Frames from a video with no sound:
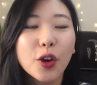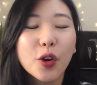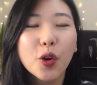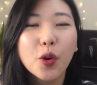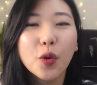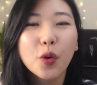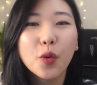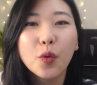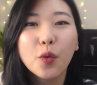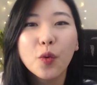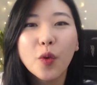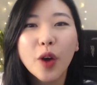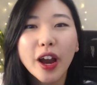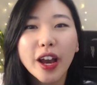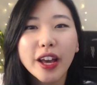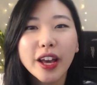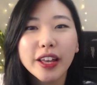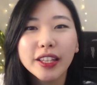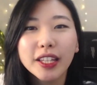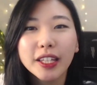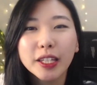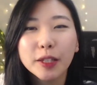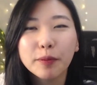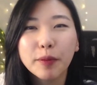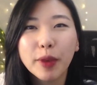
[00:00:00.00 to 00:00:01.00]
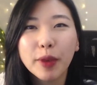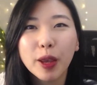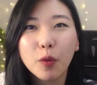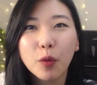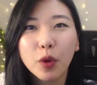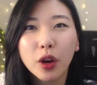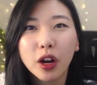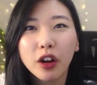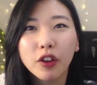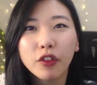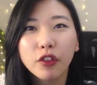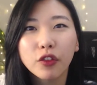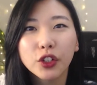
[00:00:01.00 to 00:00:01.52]
Why this may
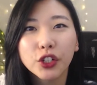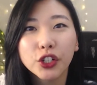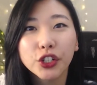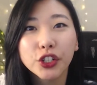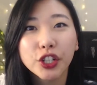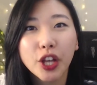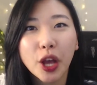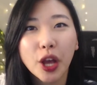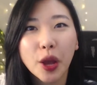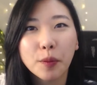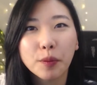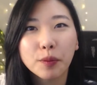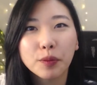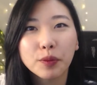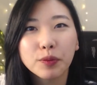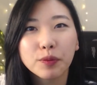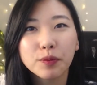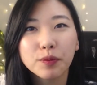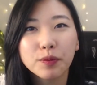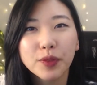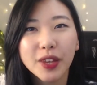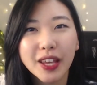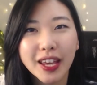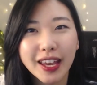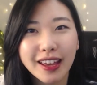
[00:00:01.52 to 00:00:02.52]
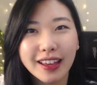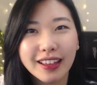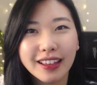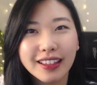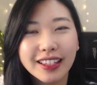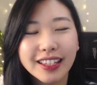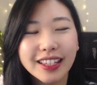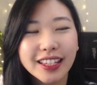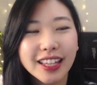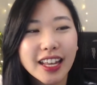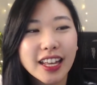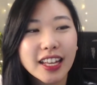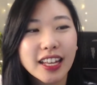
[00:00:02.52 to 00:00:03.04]
work for some
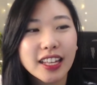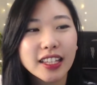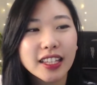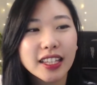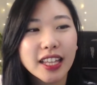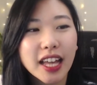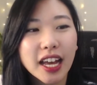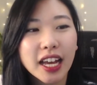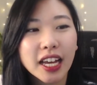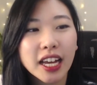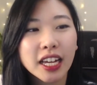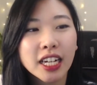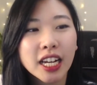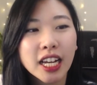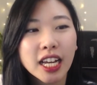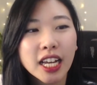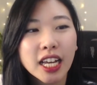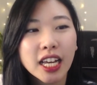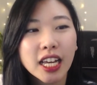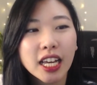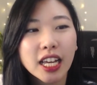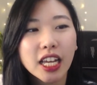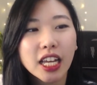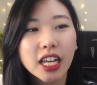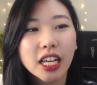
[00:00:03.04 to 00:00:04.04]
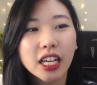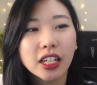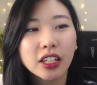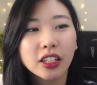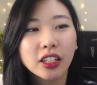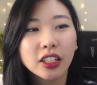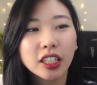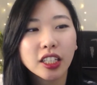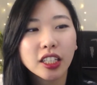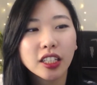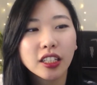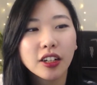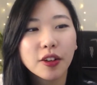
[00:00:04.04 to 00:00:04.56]
kids is that
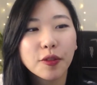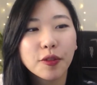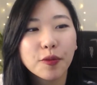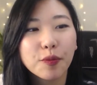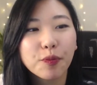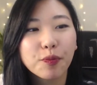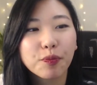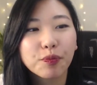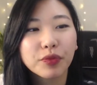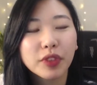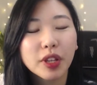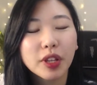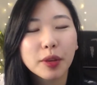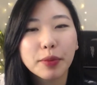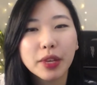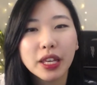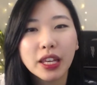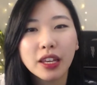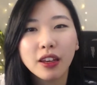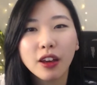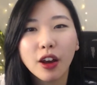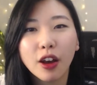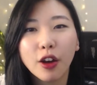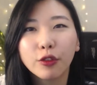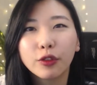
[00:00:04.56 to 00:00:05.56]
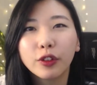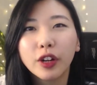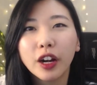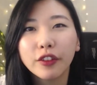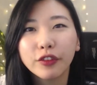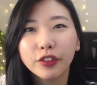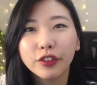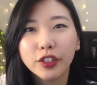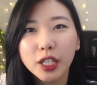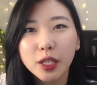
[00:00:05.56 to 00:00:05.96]
it'll be a reference